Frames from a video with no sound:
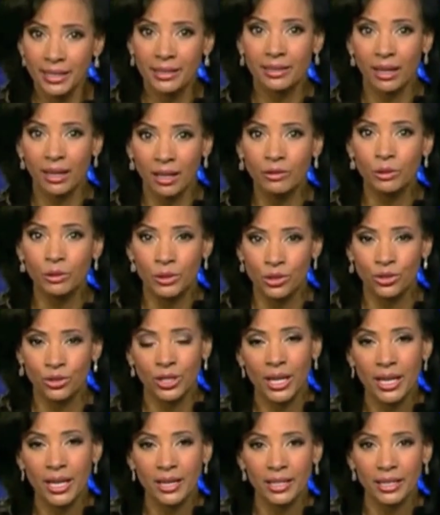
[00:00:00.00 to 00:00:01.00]
Fox
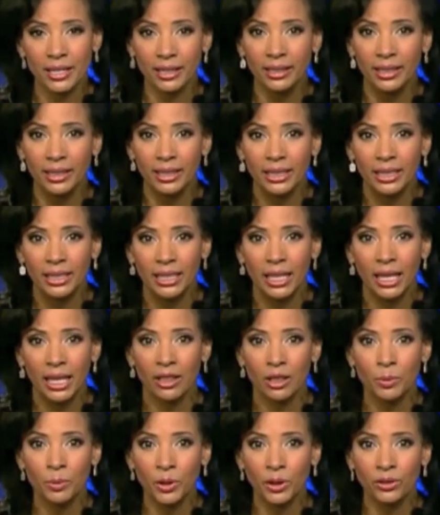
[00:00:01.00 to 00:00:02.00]
News host Lauren
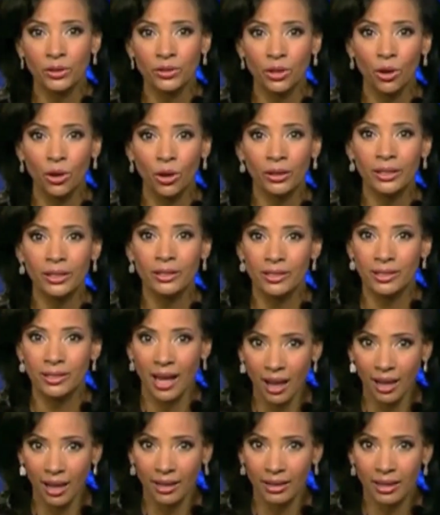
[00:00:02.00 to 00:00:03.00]
Green suggests that
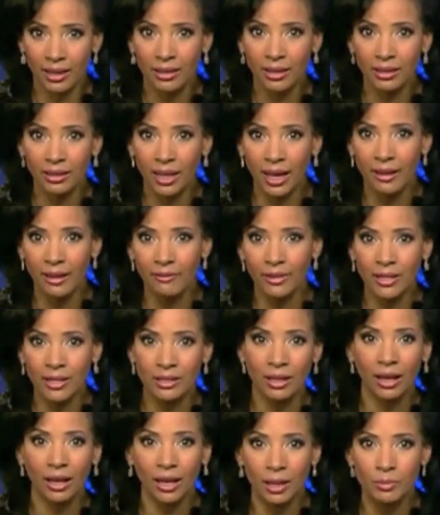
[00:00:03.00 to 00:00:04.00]
the Muslim author
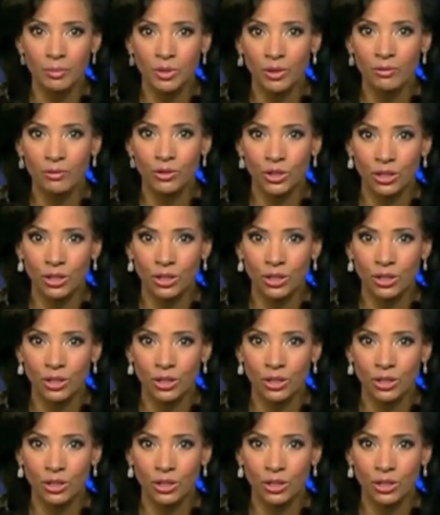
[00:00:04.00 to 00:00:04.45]
of a book about